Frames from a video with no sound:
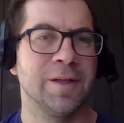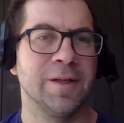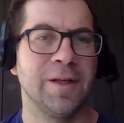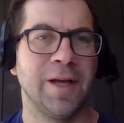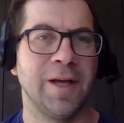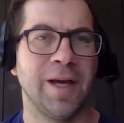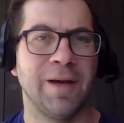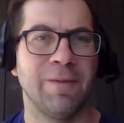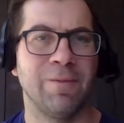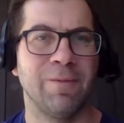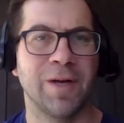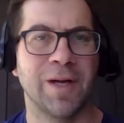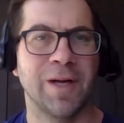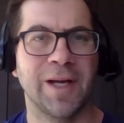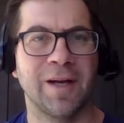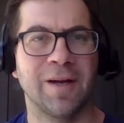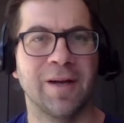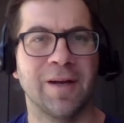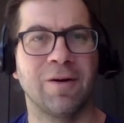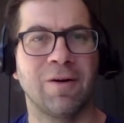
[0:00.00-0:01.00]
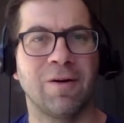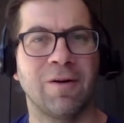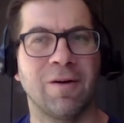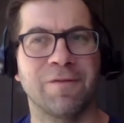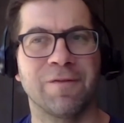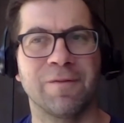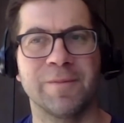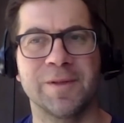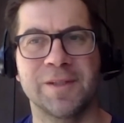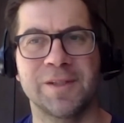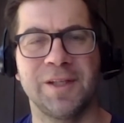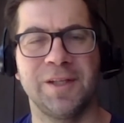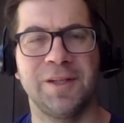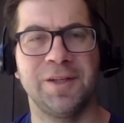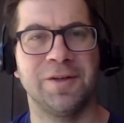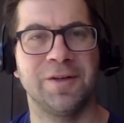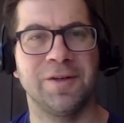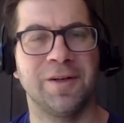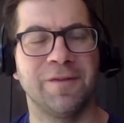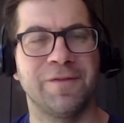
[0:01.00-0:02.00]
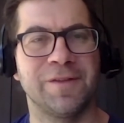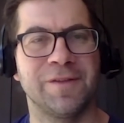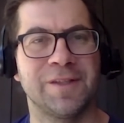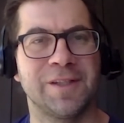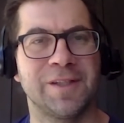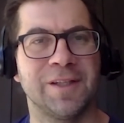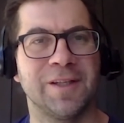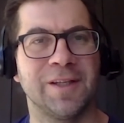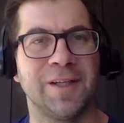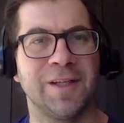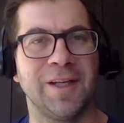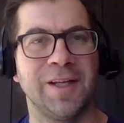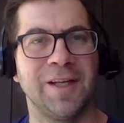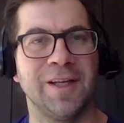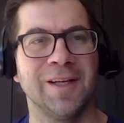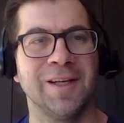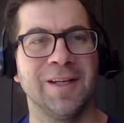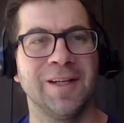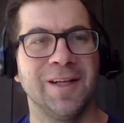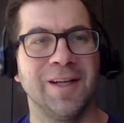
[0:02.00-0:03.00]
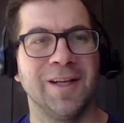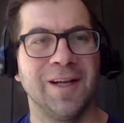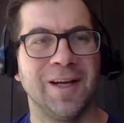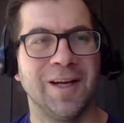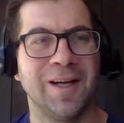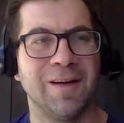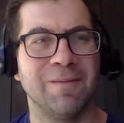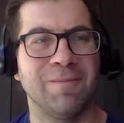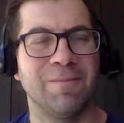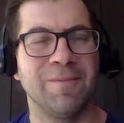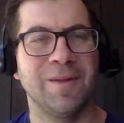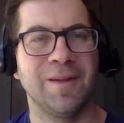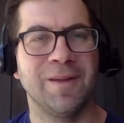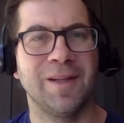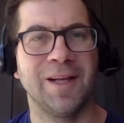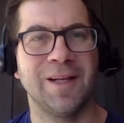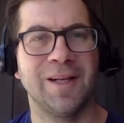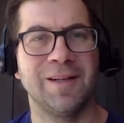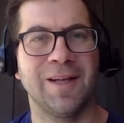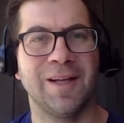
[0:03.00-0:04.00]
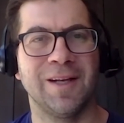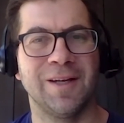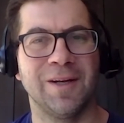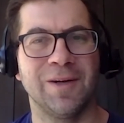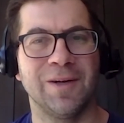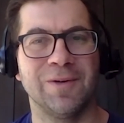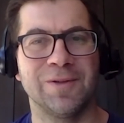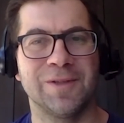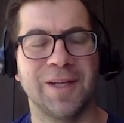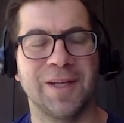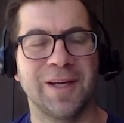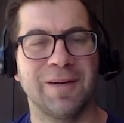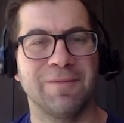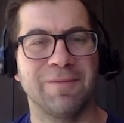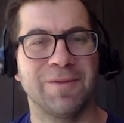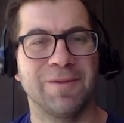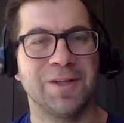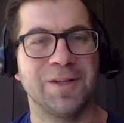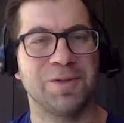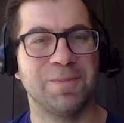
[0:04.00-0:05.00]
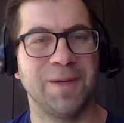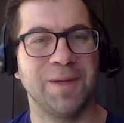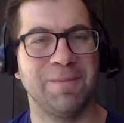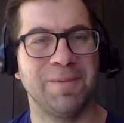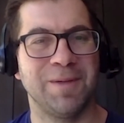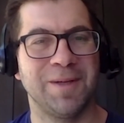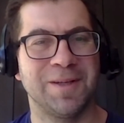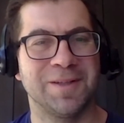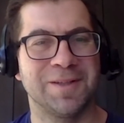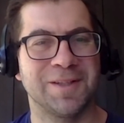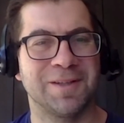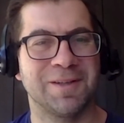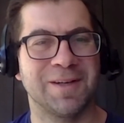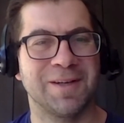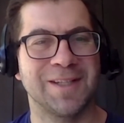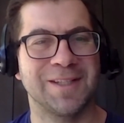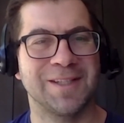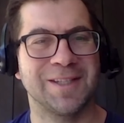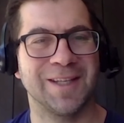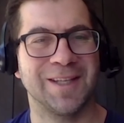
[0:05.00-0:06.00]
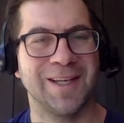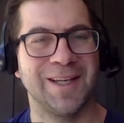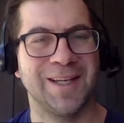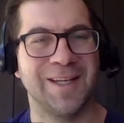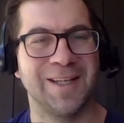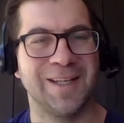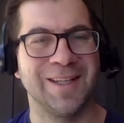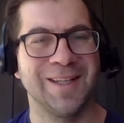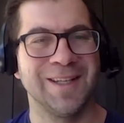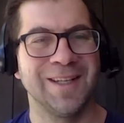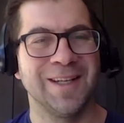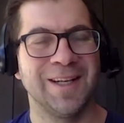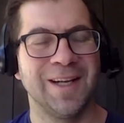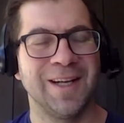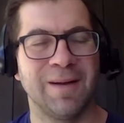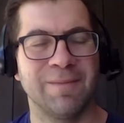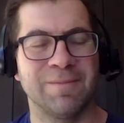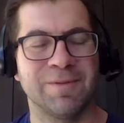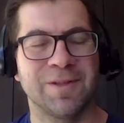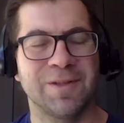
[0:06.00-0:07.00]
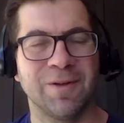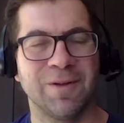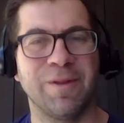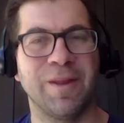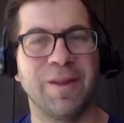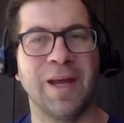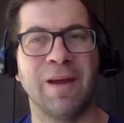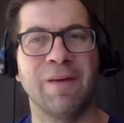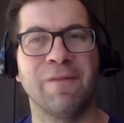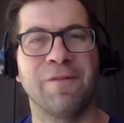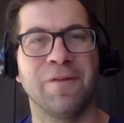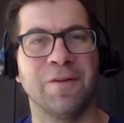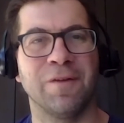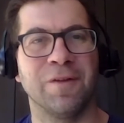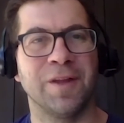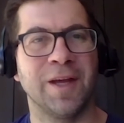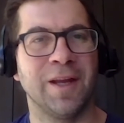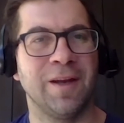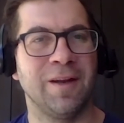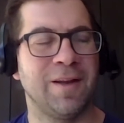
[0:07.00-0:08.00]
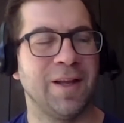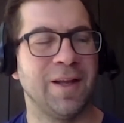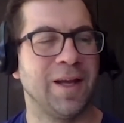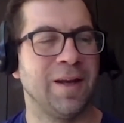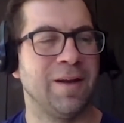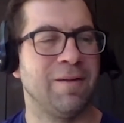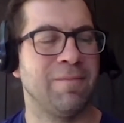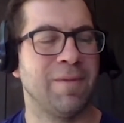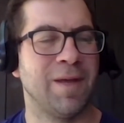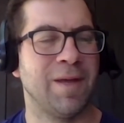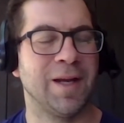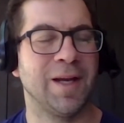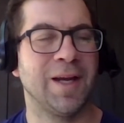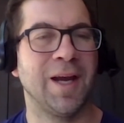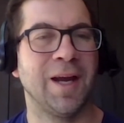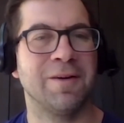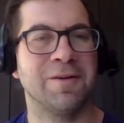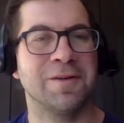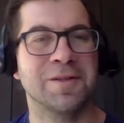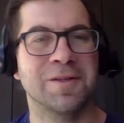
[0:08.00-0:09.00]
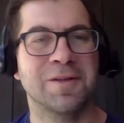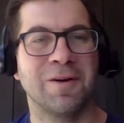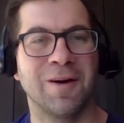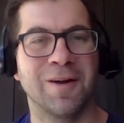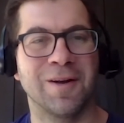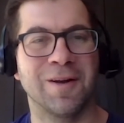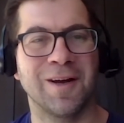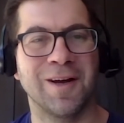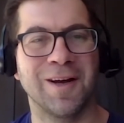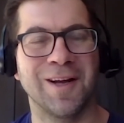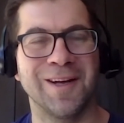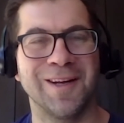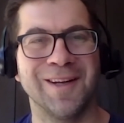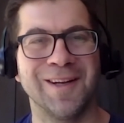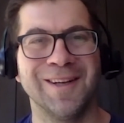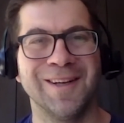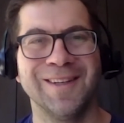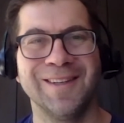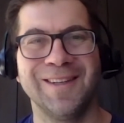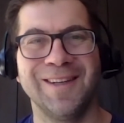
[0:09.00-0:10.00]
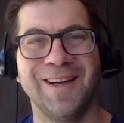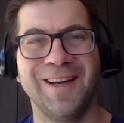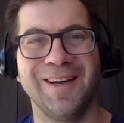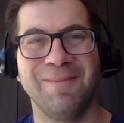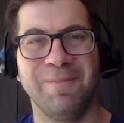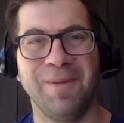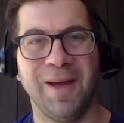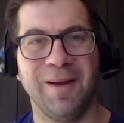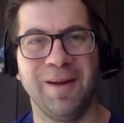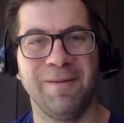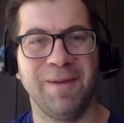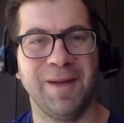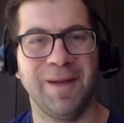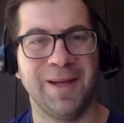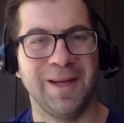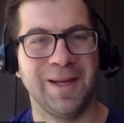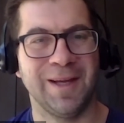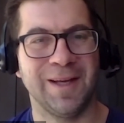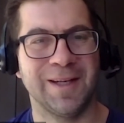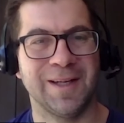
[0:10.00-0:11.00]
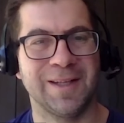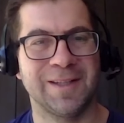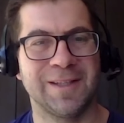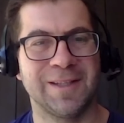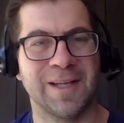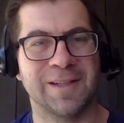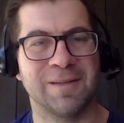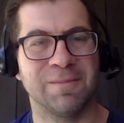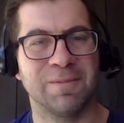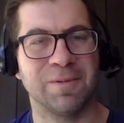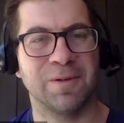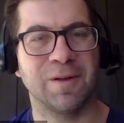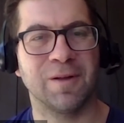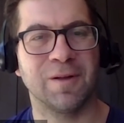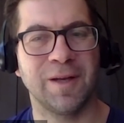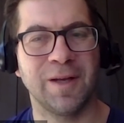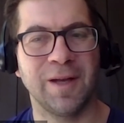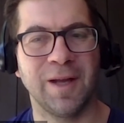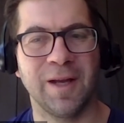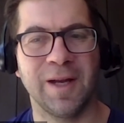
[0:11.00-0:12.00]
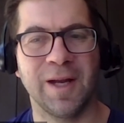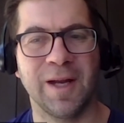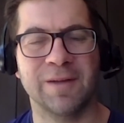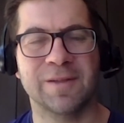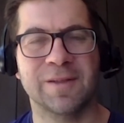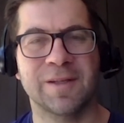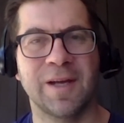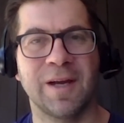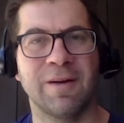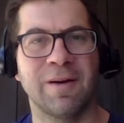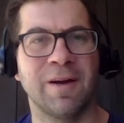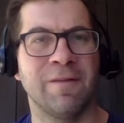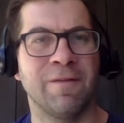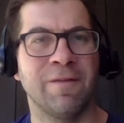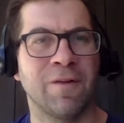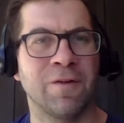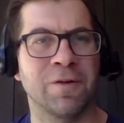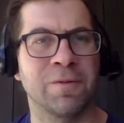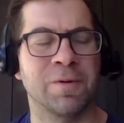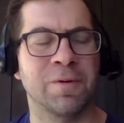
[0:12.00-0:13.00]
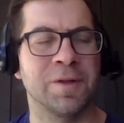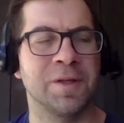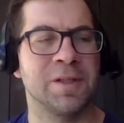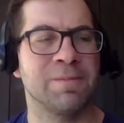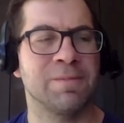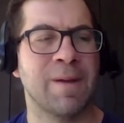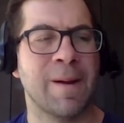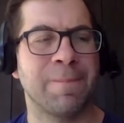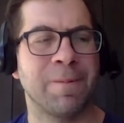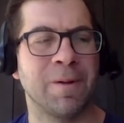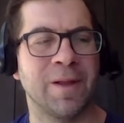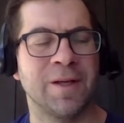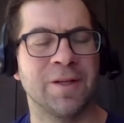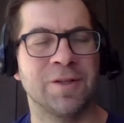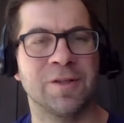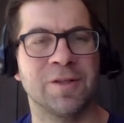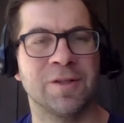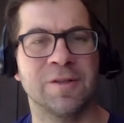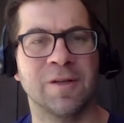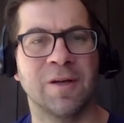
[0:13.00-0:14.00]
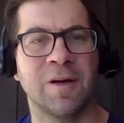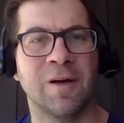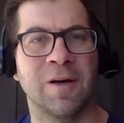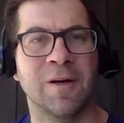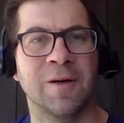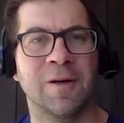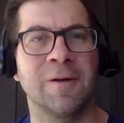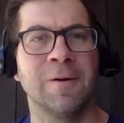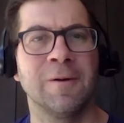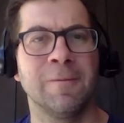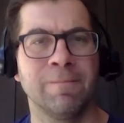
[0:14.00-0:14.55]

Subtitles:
And when I get a call from a senior in a facility that knows they can reach me because they're isolated, I'm so thankful that Medicare has caught on and making it accessible, and how scary and vulnerable these populations are.